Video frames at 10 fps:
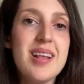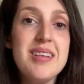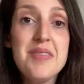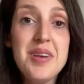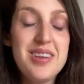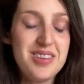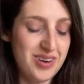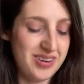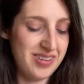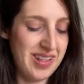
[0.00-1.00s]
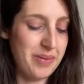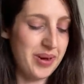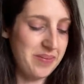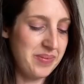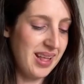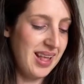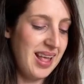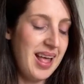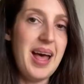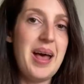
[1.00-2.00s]
So fingers crossed on that one.
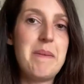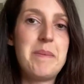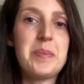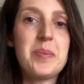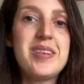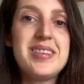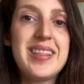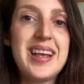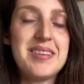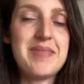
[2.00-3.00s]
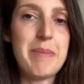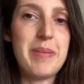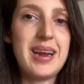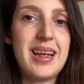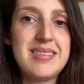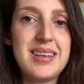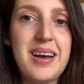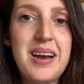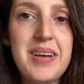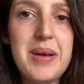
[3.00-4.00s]
Um, so yeah, that's the fabric. It's a
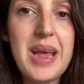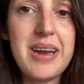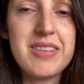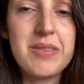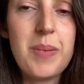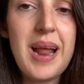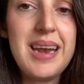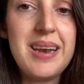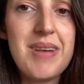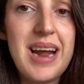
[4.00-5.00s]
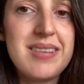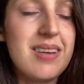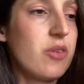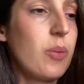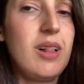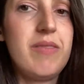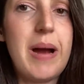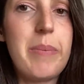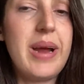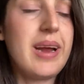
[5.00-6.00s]
kind of, um, yeah, just plain red twill
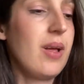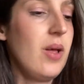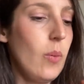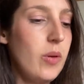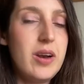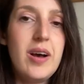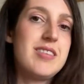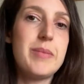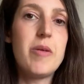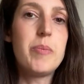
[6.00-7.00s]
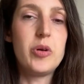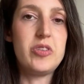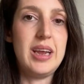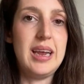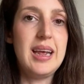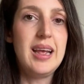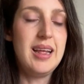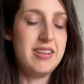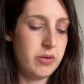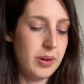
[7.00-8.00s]
fabric with a nice amount of body
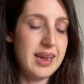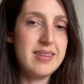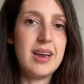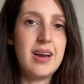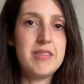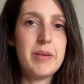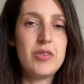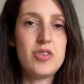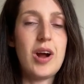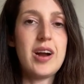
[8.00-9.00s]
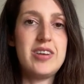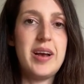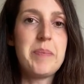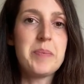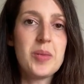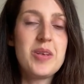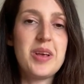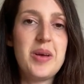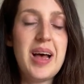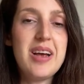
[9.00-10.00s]
to it, a nice amount of structure.
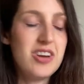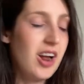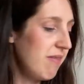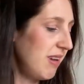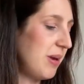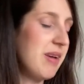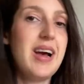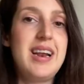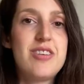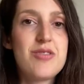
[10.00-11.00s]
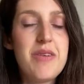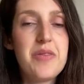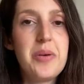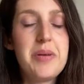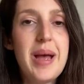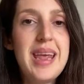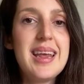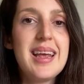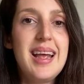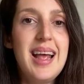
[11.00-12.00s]
So that should hopefully be a fairly straightforward
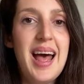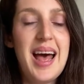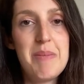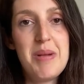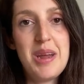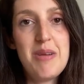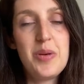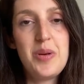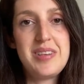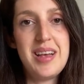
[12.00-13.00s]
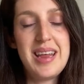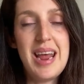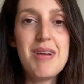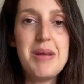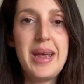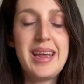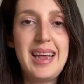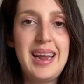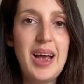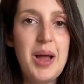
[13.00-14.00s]
make. And I'm looking forward to, yeah,
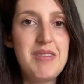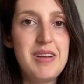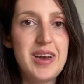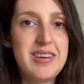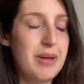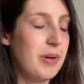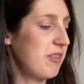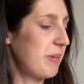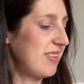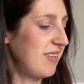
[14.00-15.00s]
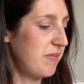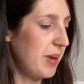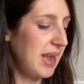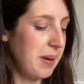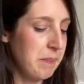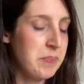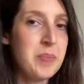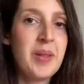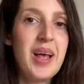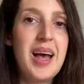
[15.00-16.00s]
remaking hopefully a version that works better for me.
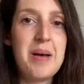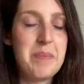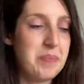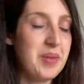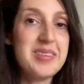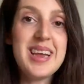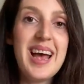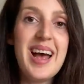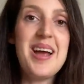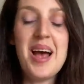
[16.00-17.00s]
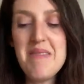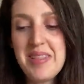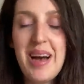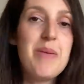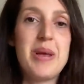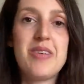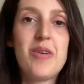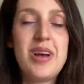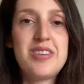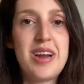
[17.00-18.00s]
Um, so yeah, hopefully that will be a
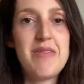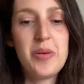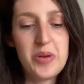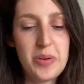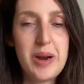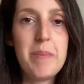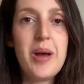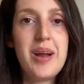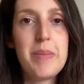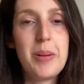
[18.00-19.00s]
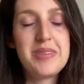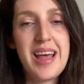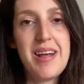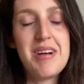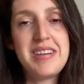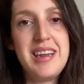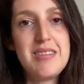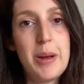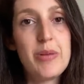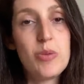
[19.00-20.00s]
quite straightforward one and, and, I'll be able to get that ready
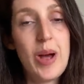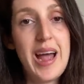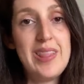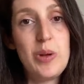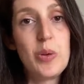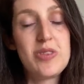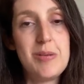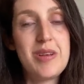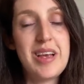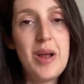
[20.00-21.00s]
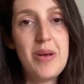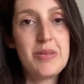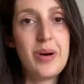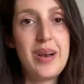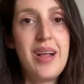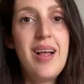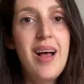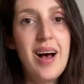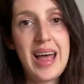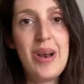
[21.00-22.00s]
to be able to wear in the autumn because I know it's one
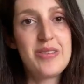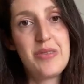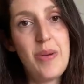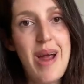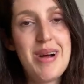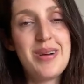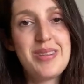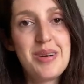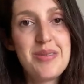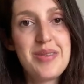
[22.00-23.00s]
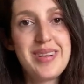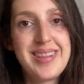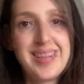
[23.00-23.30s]
I'll get lots of wear out of.